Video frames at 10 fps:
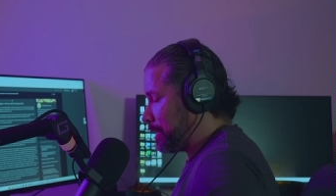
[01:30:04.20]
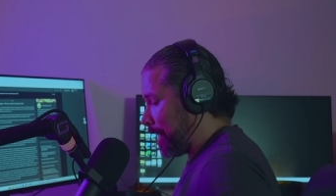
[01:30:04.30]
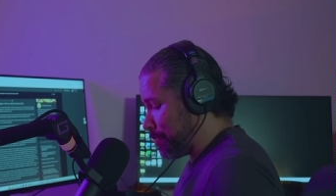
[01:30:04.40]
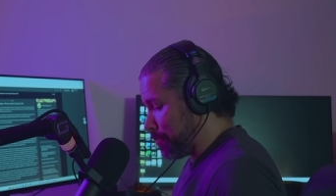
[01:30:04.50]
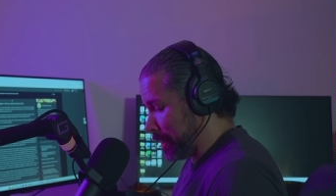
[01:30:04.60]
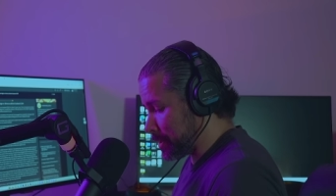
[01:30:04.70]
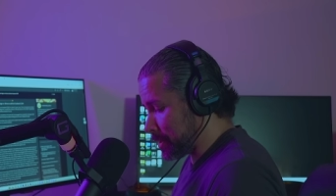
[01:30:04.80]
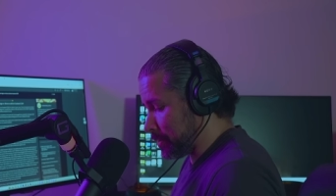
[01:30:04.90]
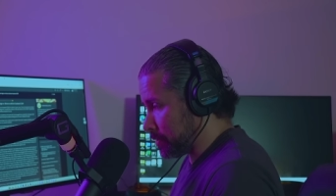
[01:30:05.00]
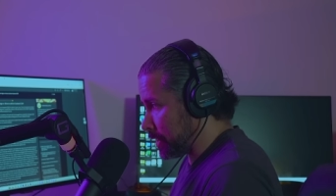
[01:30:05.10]
That makes
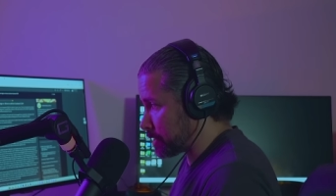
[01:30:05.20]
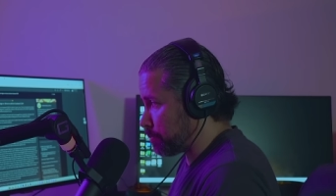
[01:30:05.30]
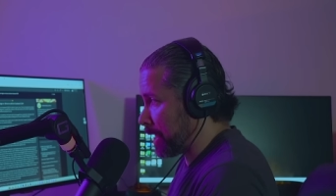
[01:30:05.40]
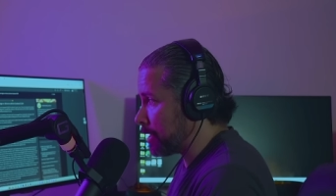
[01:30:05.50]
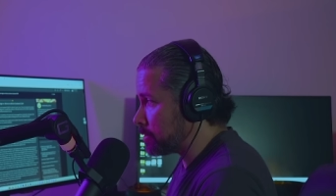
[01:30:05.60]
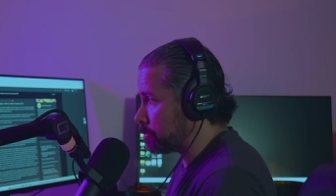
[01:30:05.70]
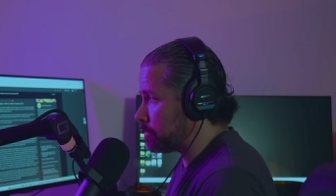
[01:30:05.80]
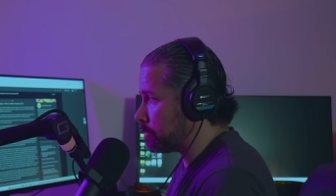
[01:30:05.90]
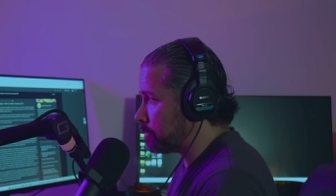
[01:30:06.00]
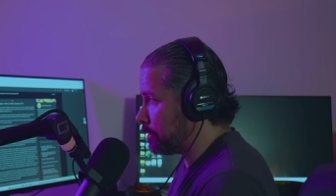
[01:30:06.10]
it less
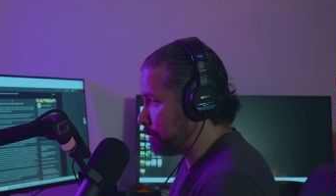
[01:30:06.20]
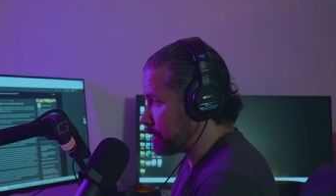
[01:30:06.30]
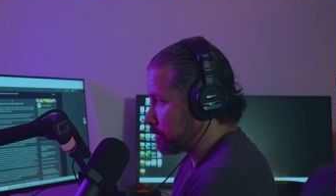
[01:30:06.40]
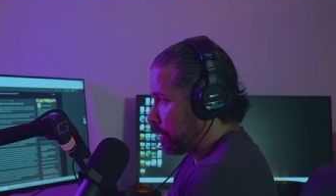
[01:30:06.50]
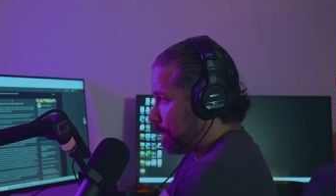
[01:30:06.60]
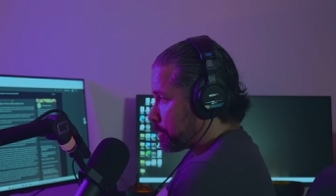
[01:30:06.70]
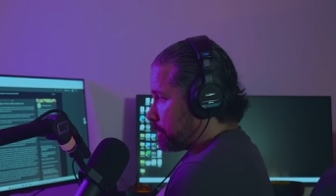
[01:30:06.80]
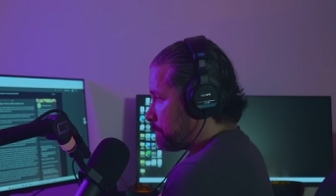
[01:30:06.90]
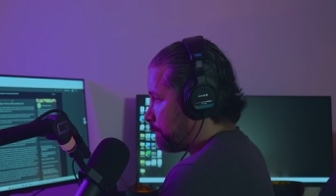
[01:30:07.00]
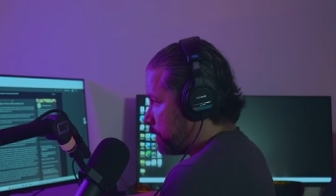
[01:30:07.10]
palatable and makes your
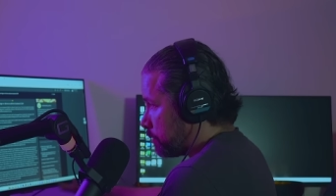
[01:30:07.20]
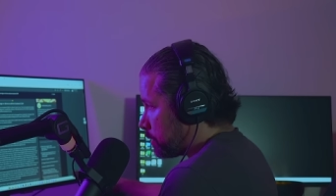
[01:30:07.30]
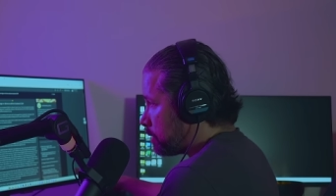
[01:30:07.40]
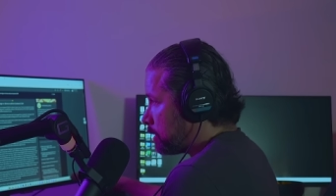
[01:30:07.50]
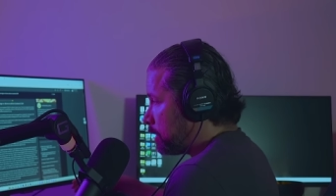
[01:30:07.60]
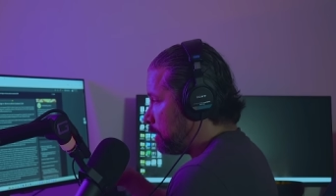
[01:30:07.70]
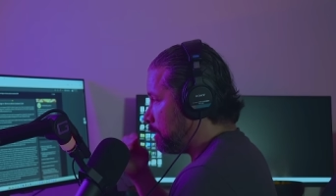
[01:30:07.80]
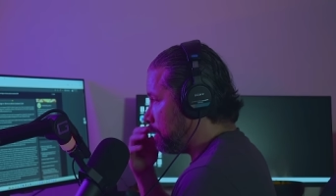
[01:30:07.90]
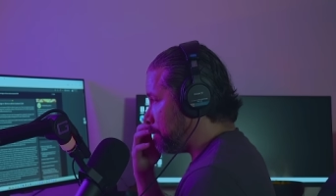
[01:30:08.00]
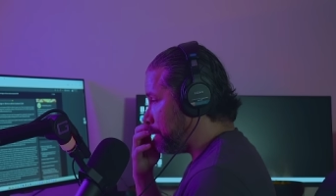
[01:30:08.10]
options fewer.
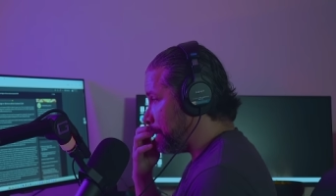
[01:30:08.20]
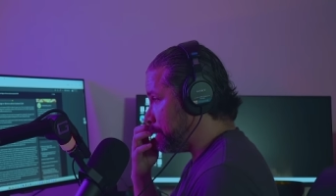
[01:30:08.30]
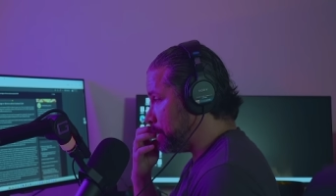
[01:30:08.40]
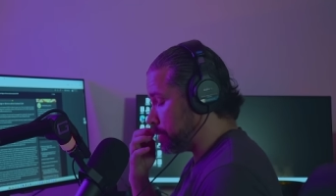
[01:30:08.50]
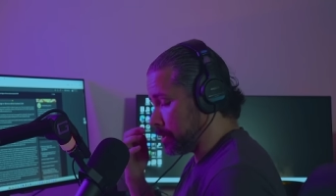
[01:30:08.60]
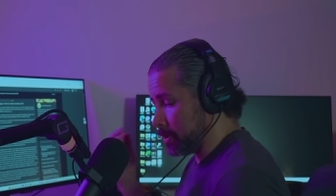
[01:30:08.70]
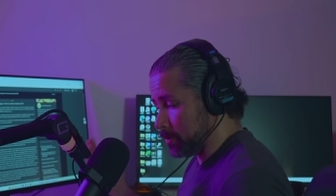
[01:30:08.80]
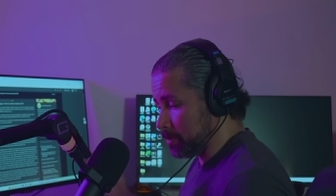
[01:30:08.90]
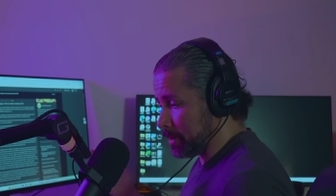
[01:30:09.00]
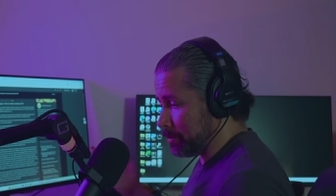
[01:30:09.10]
Maybe you can do
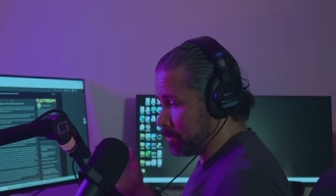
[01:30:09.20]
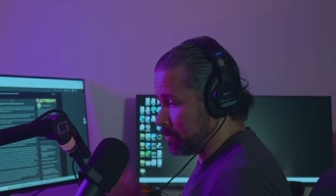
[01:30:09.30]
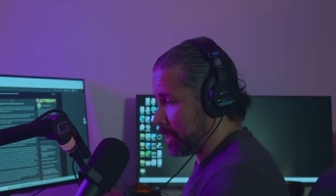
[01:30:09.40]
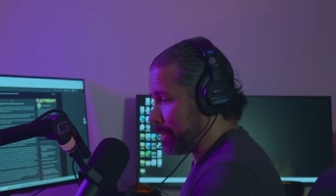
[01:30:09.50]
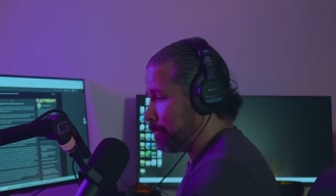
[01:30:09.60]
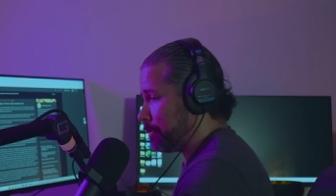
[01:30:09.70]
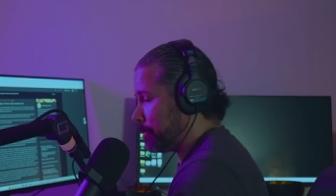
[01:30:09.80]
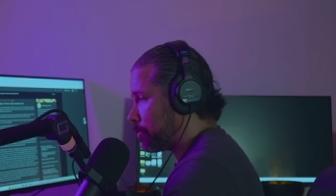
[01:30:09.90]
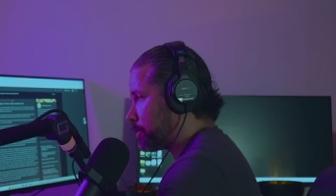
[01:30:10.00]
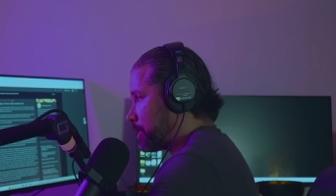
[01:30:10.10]
it, maybe you can't, maybe it
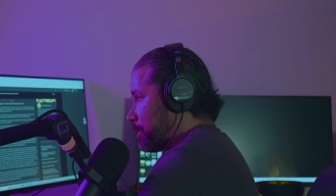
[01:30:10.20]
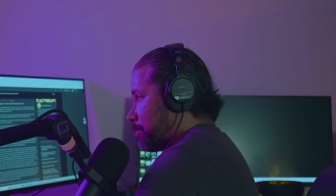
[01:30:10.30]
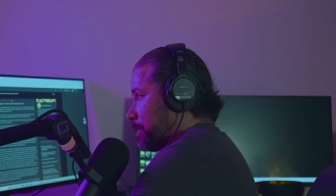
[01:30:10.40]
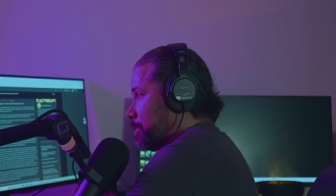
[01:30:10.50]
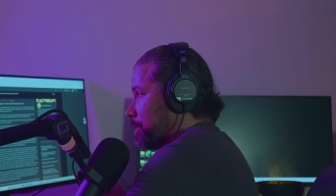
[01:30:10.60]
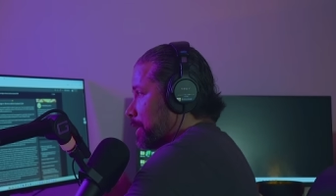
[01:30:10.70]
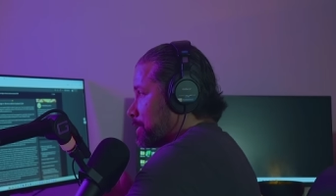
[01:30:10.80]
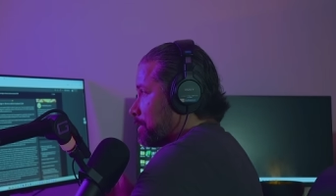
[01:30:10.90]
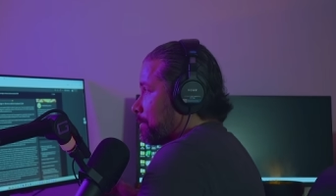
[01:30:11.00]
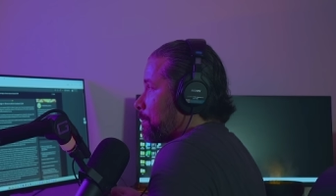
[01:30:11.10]
works out, or maybe it doesn't.